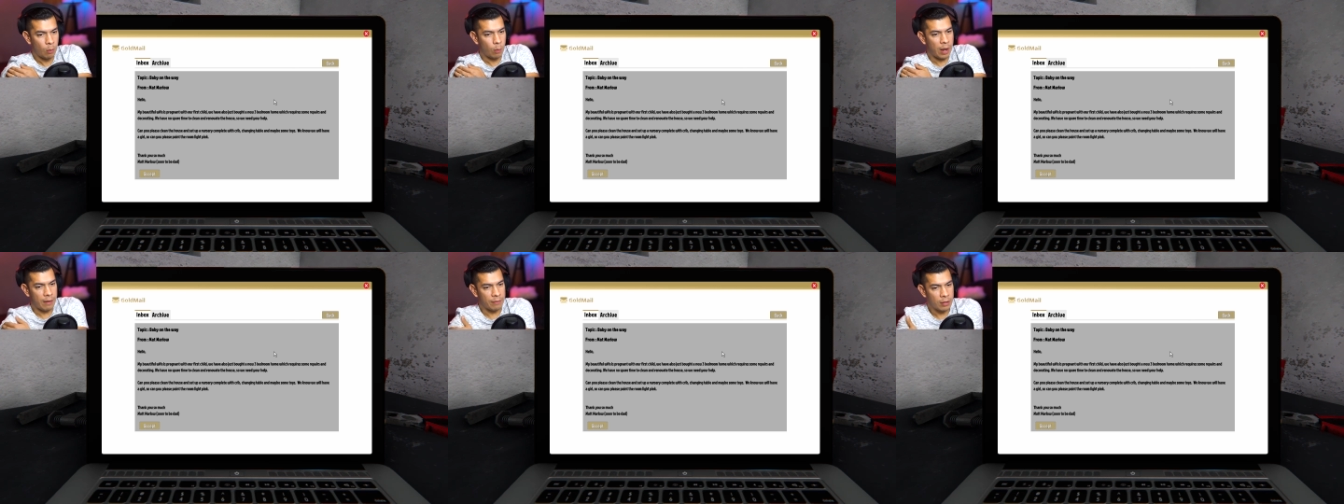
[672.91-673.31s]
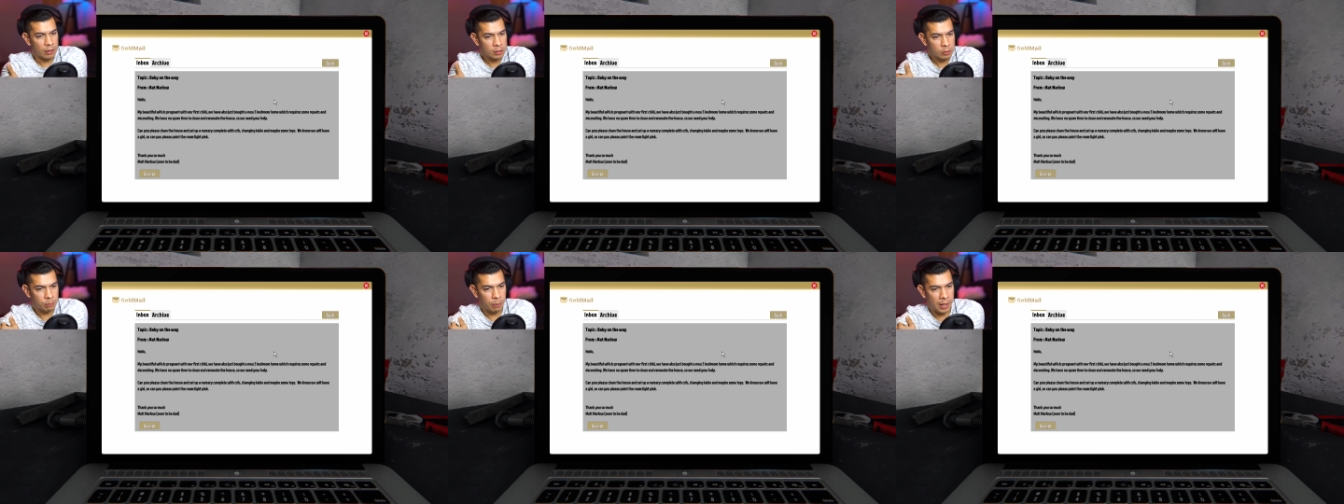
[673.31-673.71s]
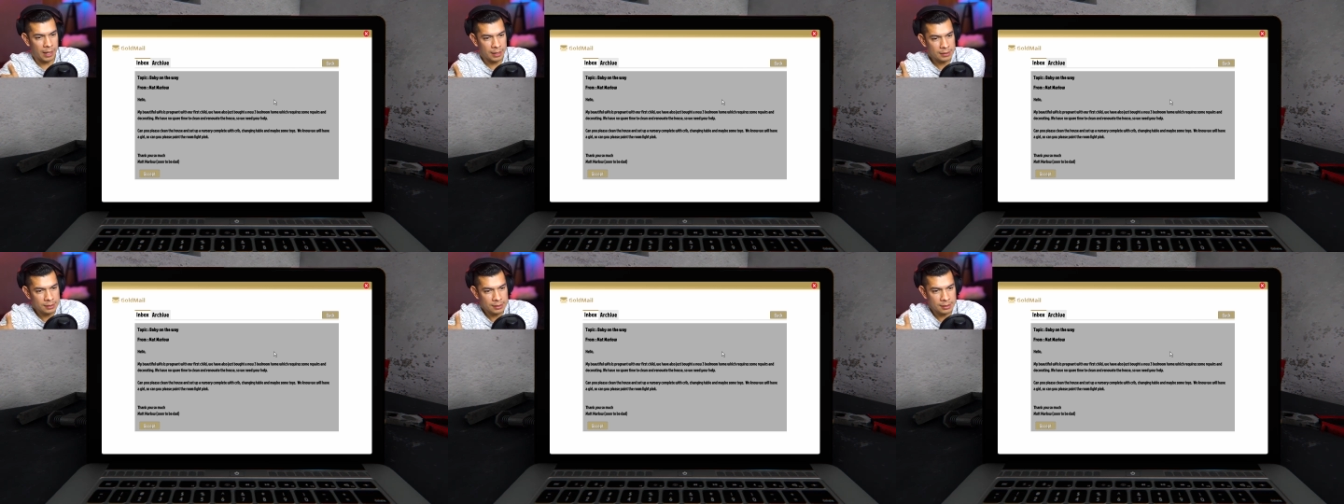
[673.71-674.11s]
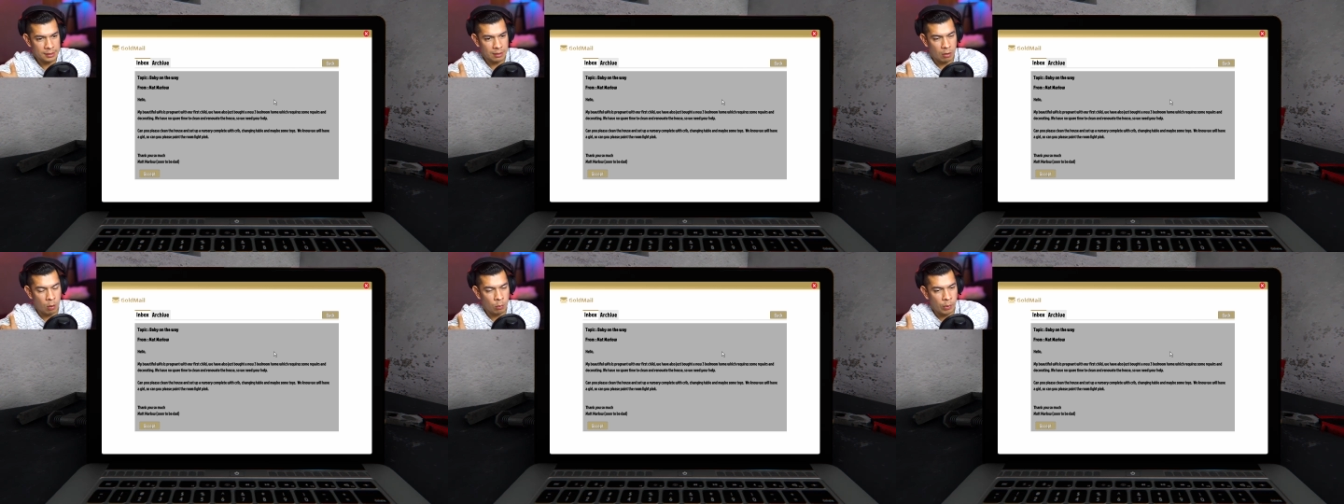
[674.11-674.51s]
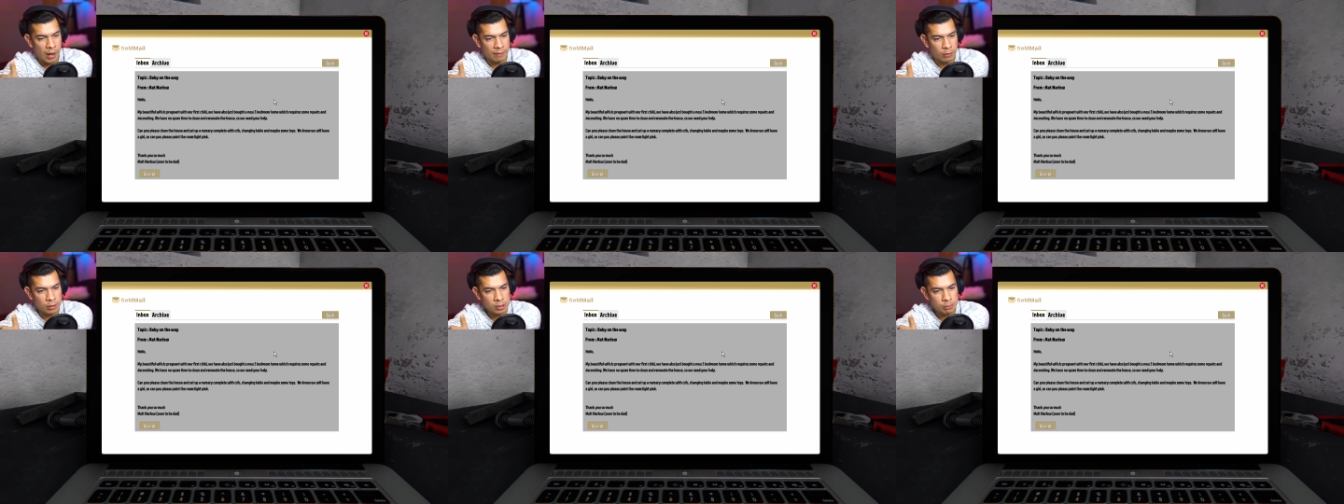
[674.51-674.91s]
We have no space or we
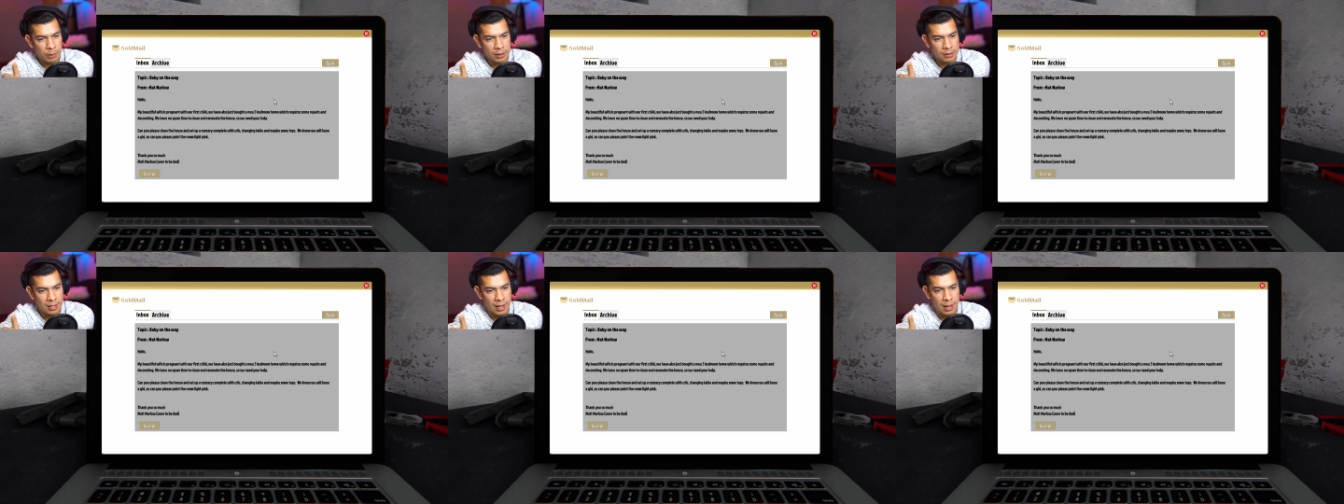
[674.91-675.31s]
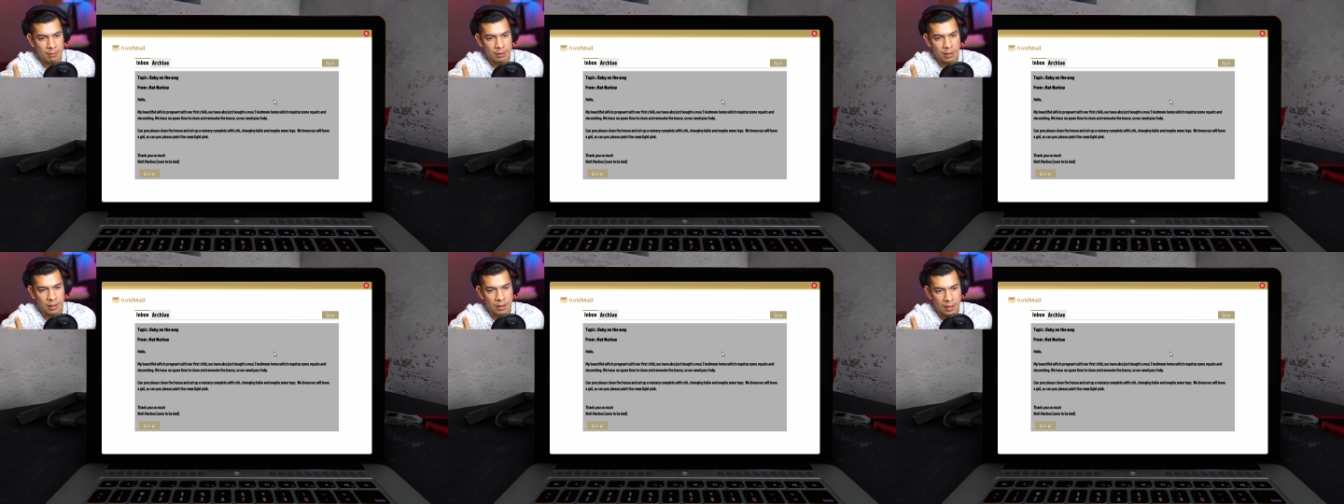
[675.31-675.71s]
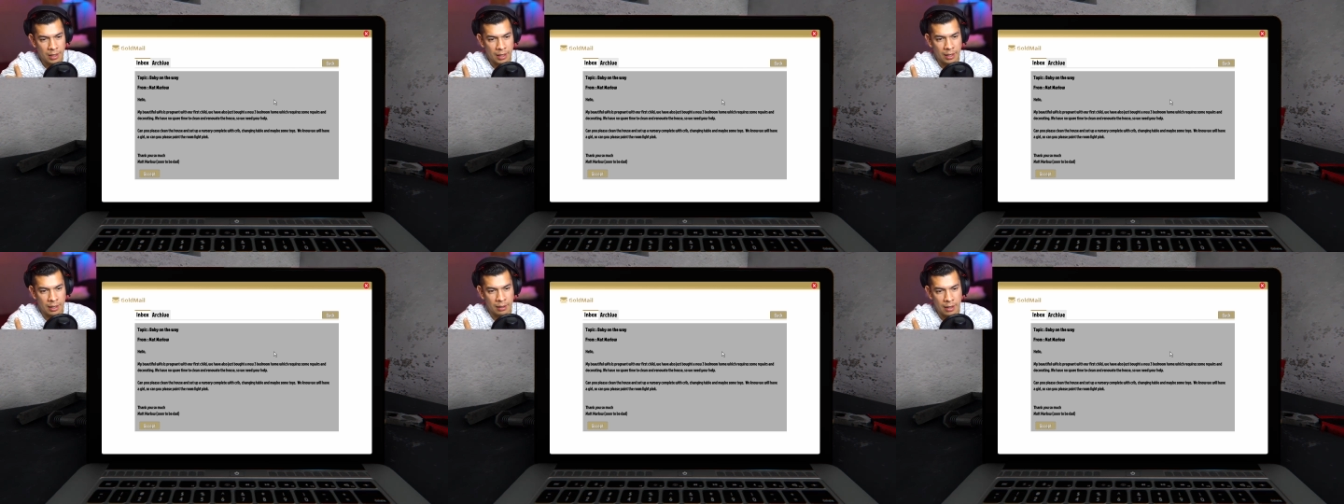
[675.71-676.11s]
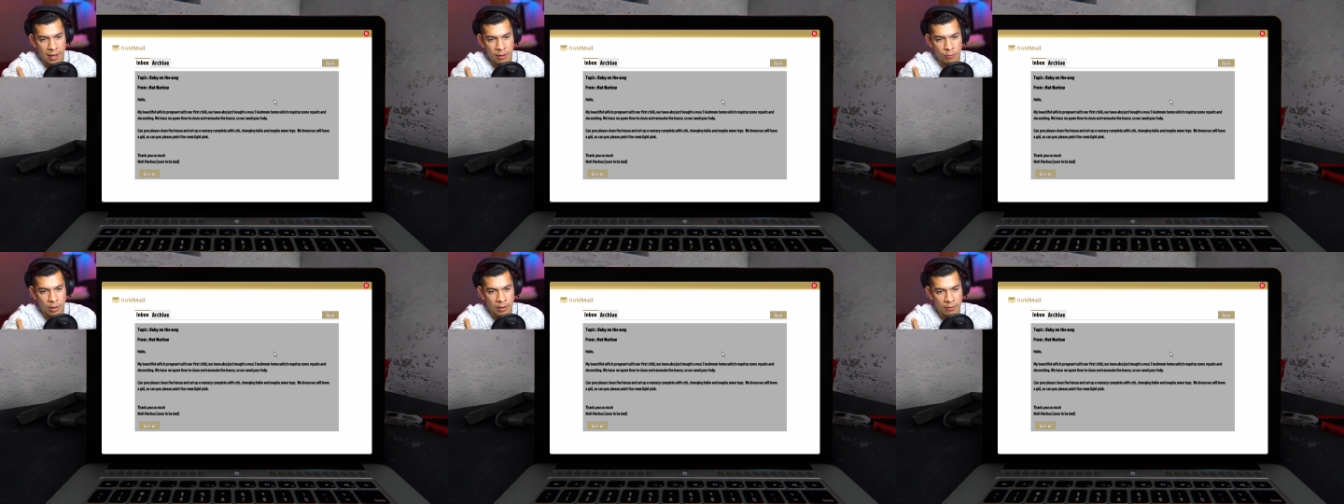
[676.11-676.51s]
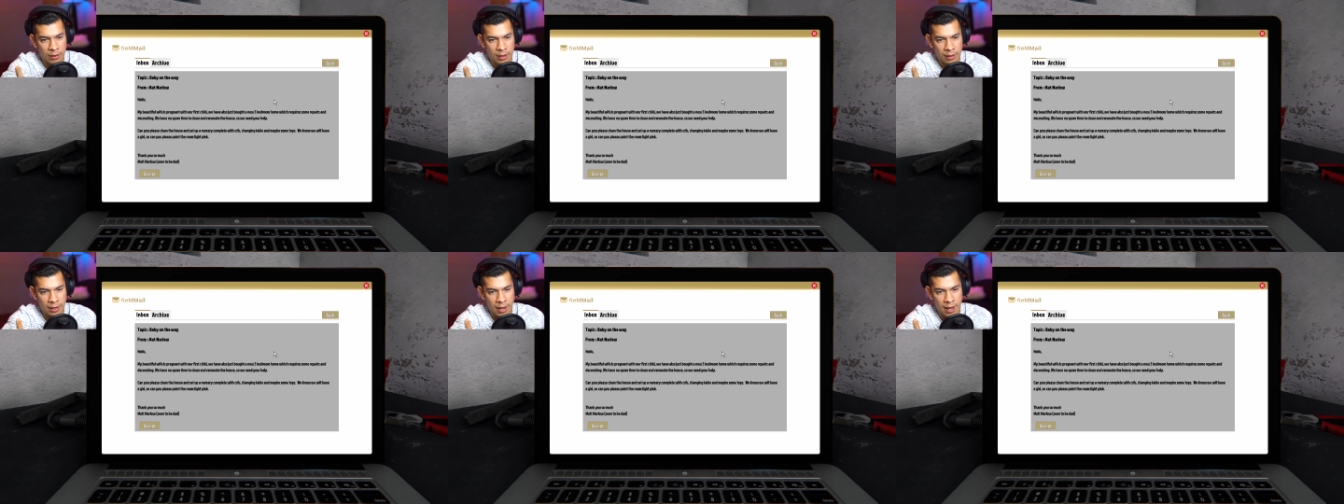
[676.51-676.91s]
have no spare time to clean and
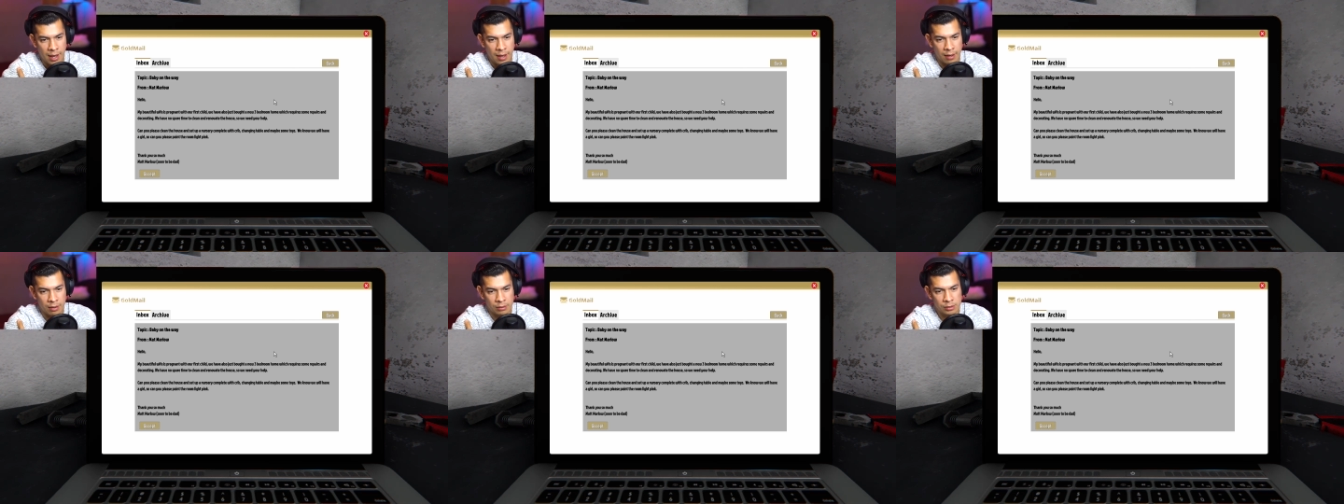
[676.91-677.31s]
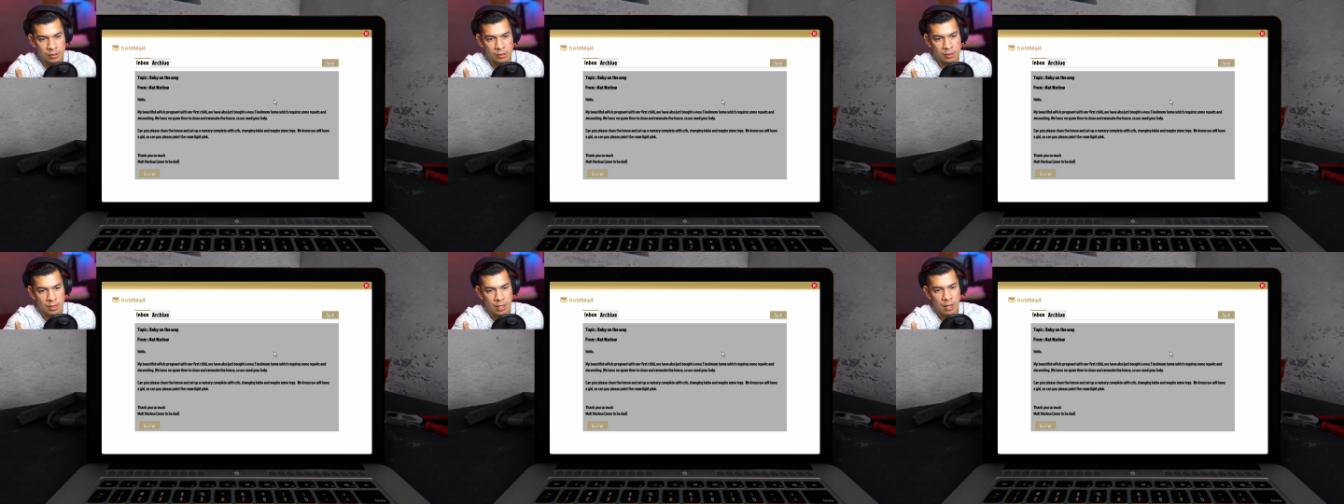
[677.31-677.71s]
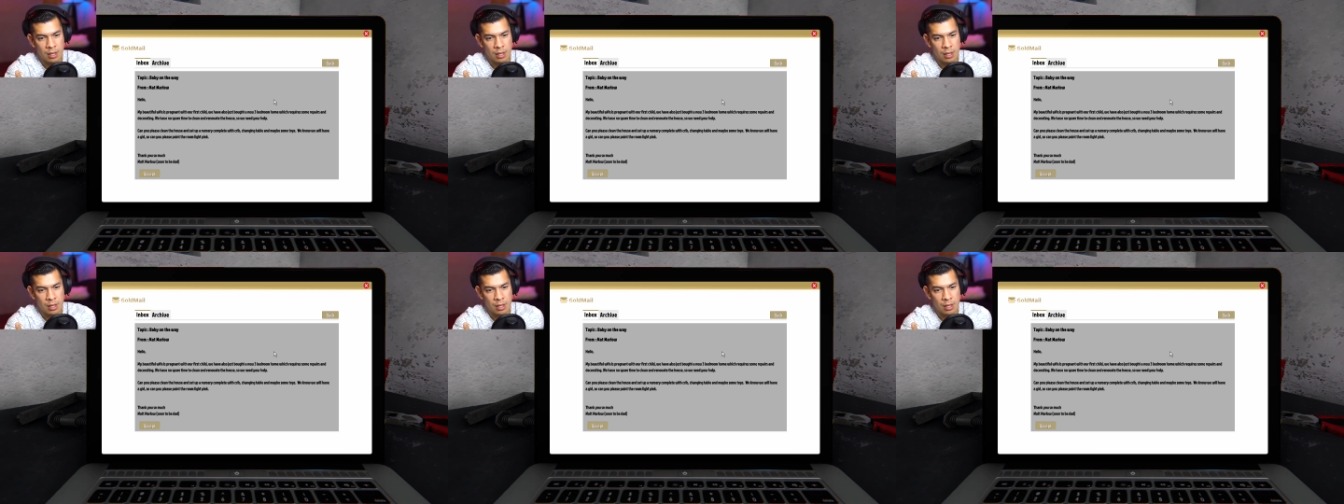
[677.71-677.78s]
renovating the house,